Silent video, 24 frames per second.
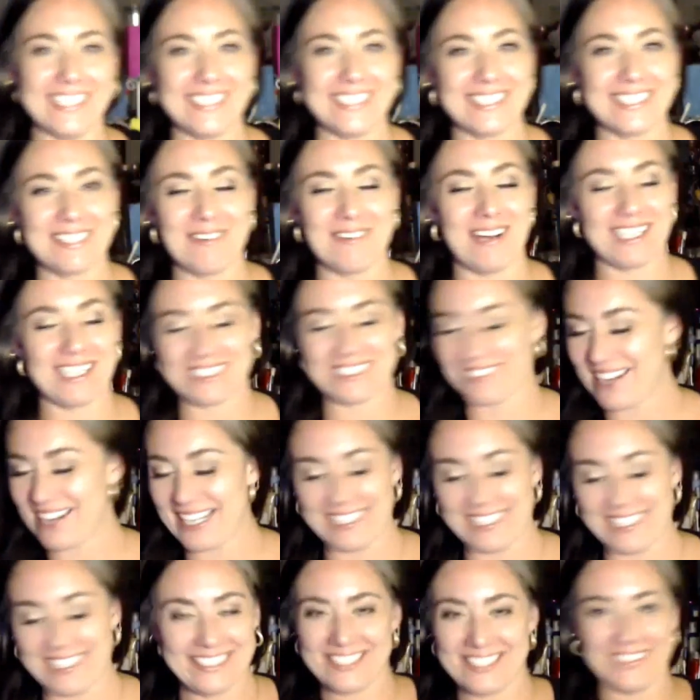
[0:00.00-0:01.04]
You walked right
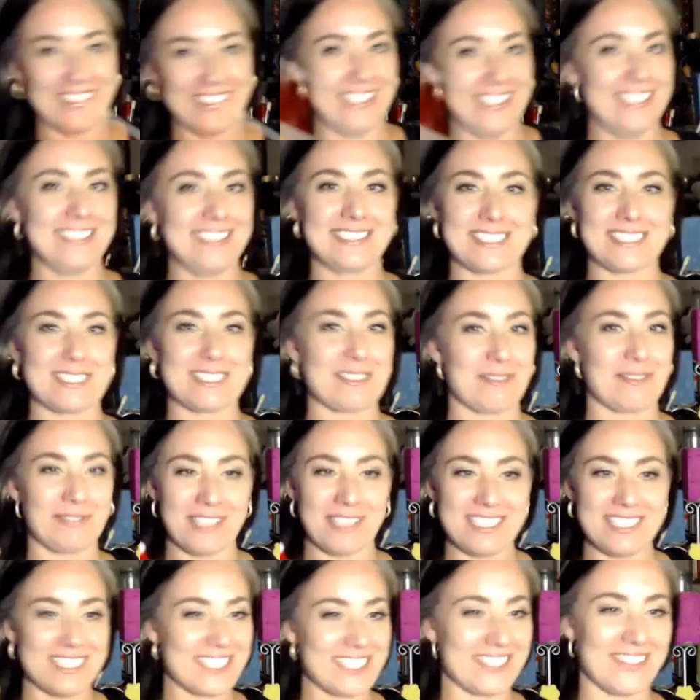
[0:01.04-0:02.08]
into it. Just the
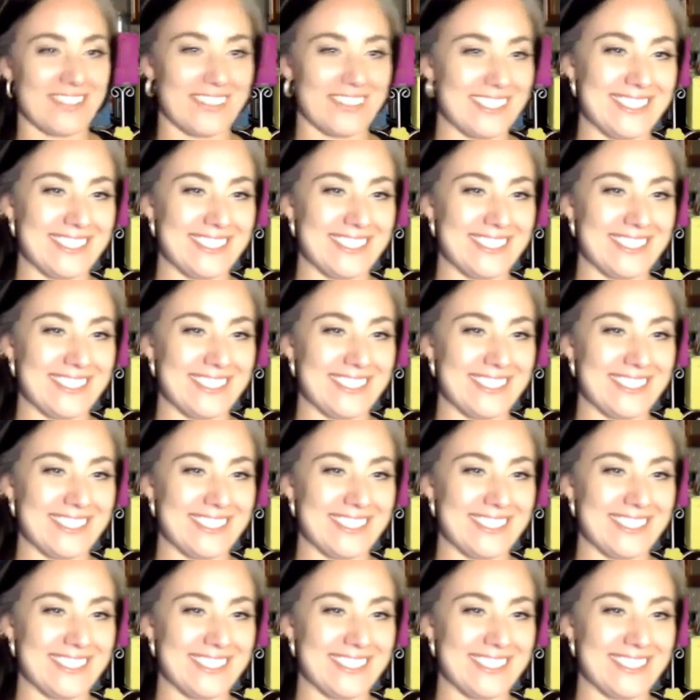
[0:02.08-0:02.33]
French story.